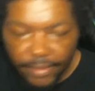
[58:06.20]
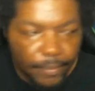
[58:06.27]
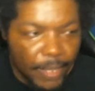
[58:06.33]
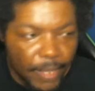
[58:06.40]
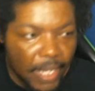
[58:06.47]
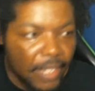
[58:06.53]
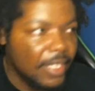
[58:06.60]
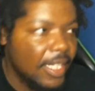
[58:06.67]

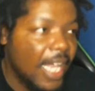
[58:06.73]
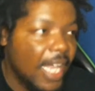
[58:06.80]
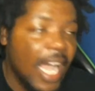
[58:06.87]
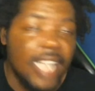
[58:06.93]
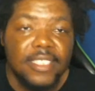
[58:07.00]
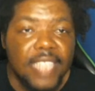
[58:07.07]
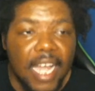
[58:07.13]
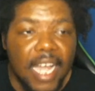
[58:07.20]
well, I
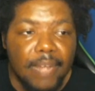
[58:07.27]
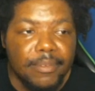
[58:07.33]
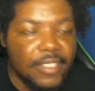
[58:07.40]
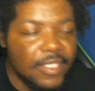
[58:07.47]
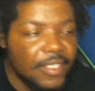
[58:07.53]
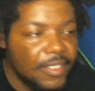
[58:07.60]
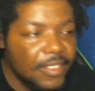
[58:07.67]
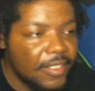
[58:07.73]
stopped
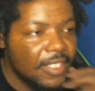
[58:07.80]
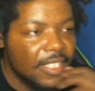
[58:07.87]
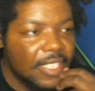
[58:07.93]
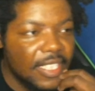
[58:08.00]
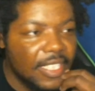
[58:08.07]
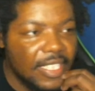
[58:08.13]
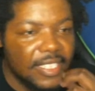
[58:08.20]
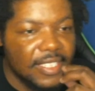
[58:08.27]

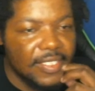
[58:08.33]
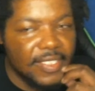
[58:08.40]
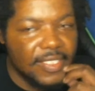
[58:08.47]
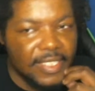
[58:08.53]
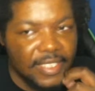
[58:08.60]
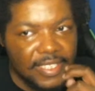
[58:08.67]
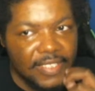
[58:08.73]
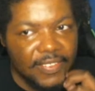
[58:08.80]
because
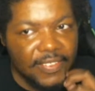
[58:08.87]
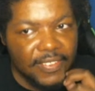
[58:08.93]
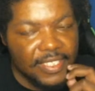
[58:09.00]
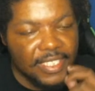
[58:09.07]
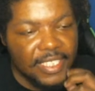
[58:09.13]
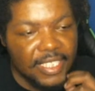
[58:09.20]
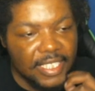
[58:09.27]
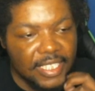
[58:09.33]

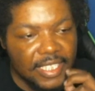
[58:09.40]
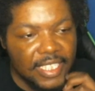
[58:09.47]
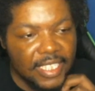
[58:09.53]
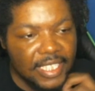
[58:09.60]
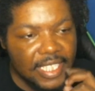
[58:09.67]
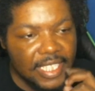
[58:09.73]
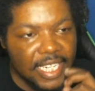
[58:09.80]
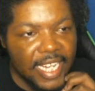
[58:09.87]

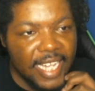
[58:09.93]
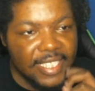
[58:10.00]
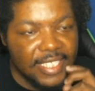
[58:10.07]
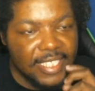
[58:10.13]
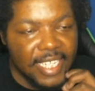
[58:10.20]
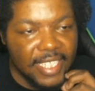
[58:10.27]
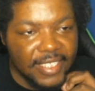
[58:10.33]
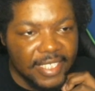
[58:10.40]
it led
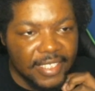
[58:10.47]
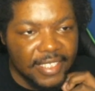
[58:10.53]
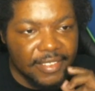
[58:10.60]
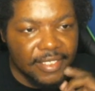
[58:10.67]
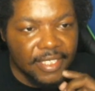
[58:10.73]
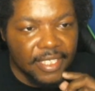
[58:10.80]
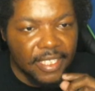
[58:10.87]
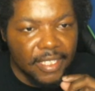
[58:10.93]
to nothing.
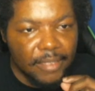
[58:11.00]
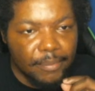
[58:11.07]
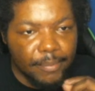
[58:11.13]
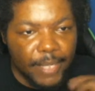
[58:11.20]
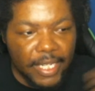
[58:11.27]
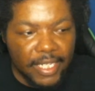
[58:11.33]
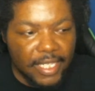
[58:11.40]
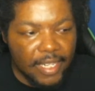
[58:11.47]

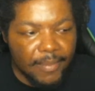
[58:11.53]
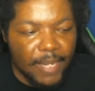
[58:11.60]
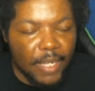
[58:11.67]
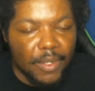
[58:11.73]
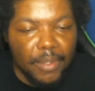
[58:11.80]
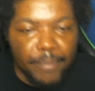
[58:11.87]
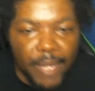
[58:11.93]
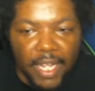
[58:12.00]
But I'm not
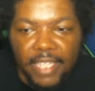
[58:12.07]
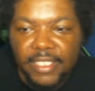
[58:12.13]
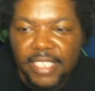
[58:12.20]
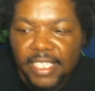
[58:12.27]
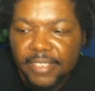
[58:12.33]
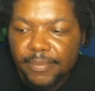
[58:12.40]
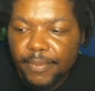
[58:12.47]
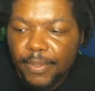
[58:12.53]
going to
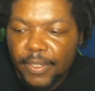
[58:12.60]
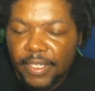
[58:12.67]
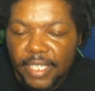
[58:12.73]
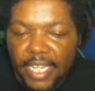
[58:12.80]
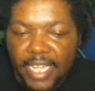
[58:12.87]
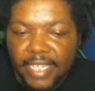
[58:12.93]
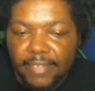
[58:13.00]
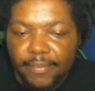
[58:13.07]
apologize for
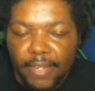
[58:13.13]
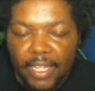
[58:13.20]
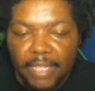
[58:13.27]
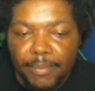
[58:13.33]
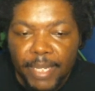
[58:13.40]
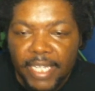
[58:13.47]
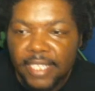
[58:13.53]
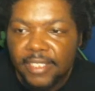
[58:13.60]
like
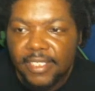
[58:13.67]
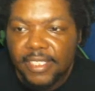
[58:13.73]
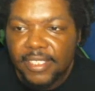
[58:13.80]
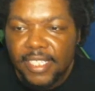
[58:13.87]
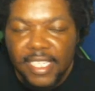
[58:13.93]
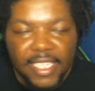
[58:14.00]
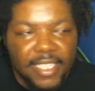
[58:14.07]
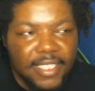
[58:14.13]
following my
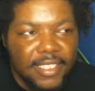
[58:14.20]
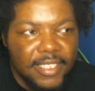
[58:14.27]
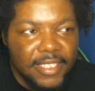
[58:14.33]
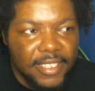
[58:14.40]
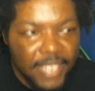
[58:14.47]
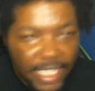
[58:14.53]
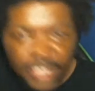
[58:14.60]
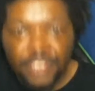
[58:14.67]
instincts.
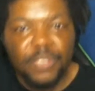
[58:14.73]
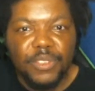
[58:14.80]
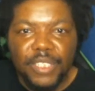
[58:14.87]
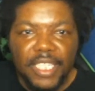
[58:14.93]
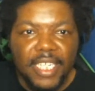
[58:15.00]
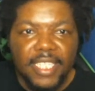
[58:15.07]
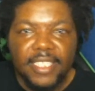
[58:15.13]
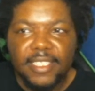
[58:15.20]
Yes, you
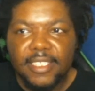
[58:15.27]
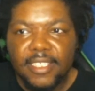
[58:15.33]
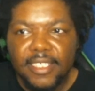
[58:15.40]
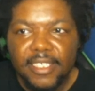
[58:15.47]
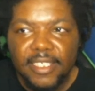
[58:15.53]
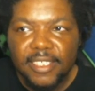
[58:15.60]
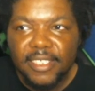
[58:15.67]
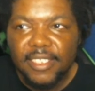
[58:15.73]
should.
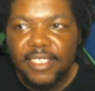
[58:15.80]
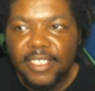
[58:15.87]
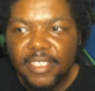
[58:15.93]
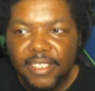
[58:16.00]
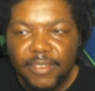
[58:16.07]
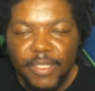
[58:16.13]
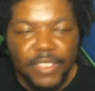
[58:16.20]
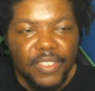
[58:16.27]

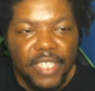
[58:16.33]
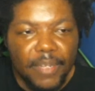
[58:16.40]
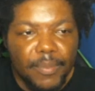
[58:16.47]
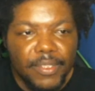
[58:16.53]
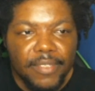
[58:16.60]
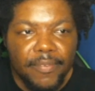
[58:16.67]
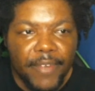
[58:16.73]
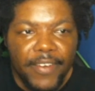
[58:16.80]
What you did
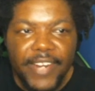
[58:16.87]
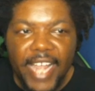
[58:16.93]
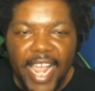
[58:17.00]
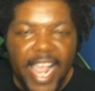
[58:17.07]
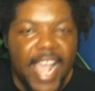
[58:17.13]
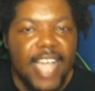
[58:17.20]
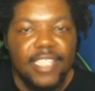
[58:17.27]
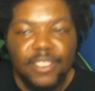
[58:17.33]
was a very
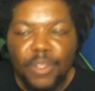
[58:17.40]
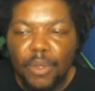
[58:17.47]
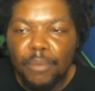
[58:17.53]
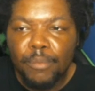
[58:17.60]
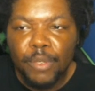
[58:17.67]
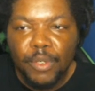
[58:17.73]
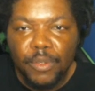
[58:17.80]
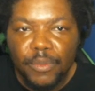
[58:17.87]
asshole
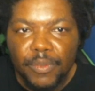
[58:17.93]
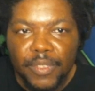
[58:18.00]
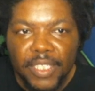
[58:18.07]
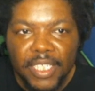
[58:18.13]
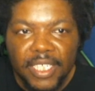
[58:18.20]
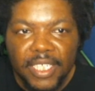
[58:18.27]
move.